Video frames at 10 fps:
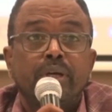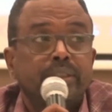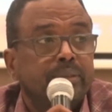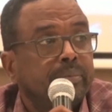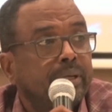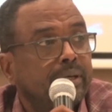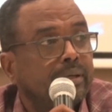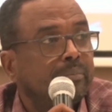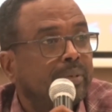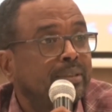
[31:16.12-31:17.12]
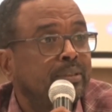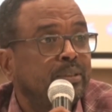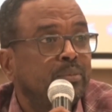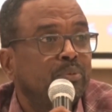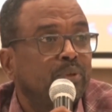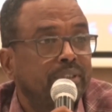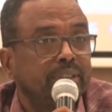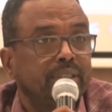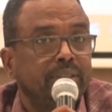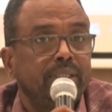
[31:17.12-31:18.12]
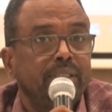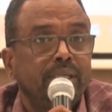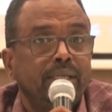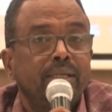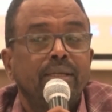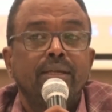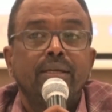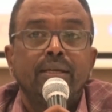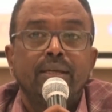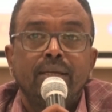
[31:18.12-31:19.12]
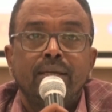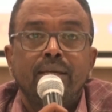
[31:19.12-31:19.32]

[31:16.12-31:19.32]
to which the Republic of Djibouti